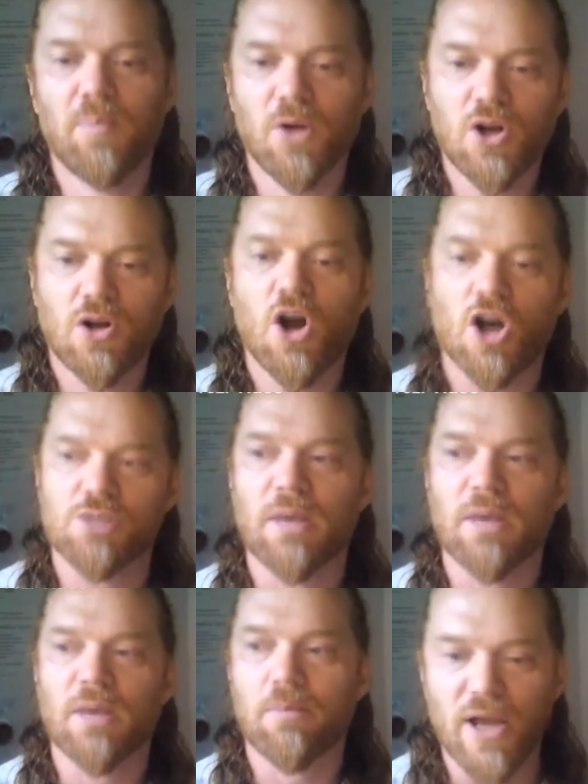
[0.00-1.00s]

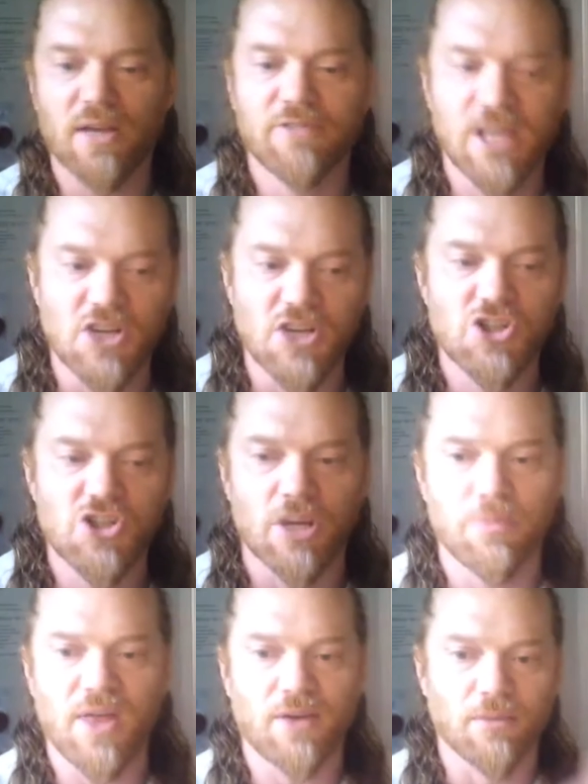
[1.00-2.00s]
cosmic break of kinship
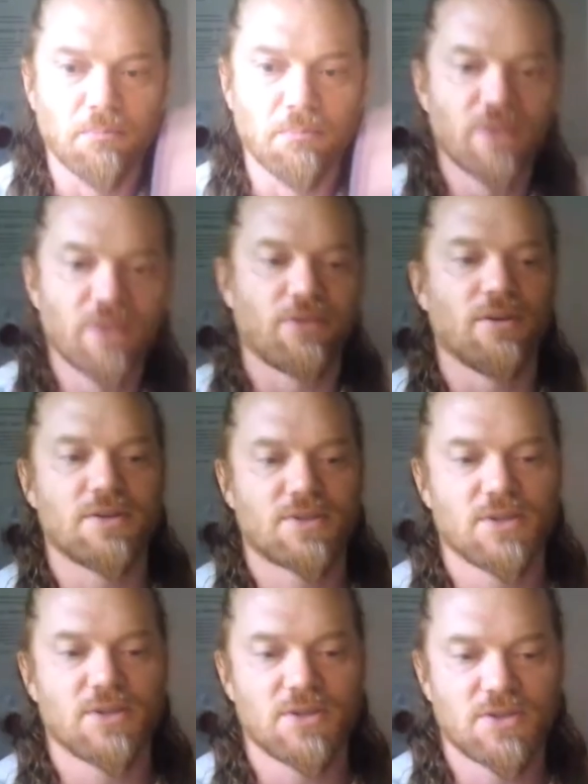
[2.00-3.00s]
that myth
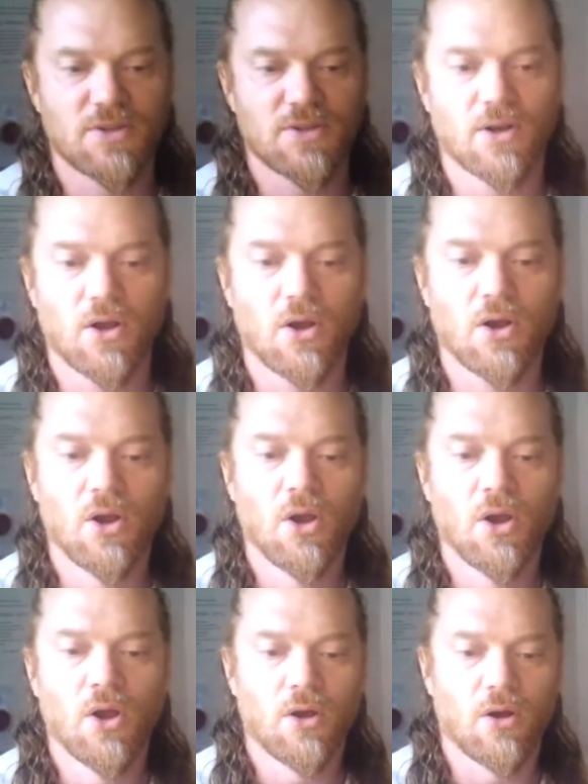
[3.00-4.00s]
is
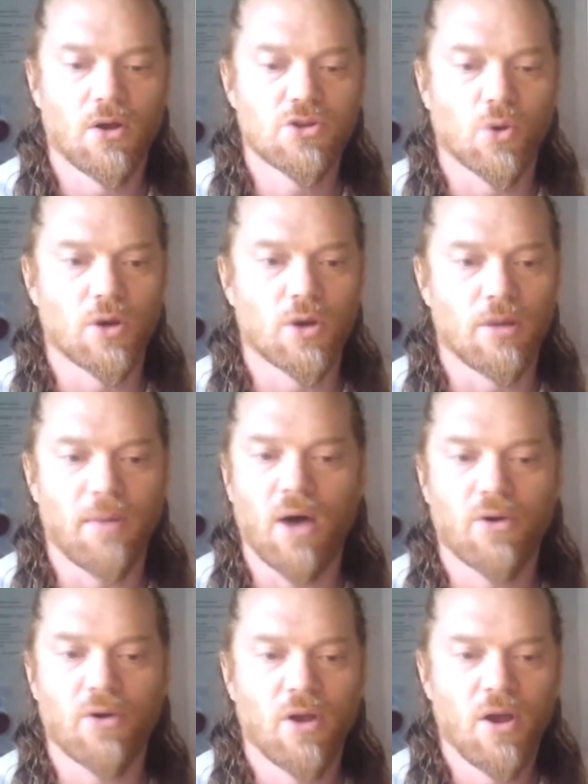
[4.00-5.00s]
talking
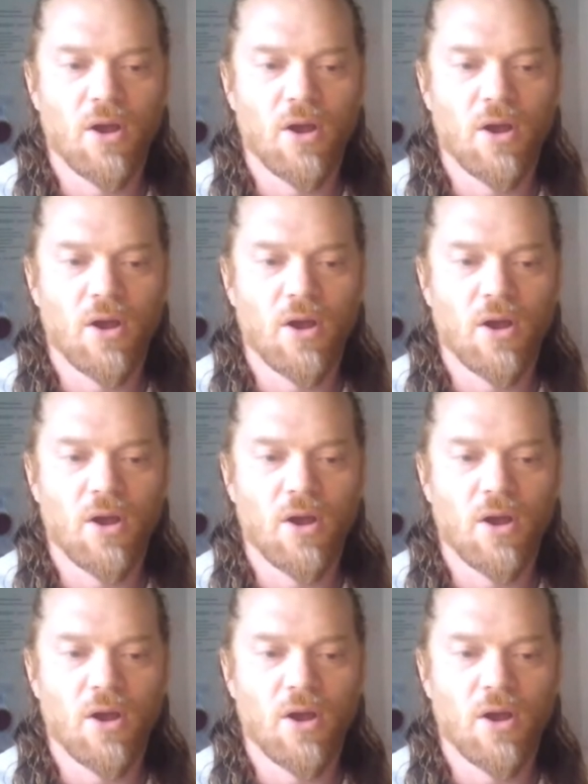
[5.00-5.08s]
about.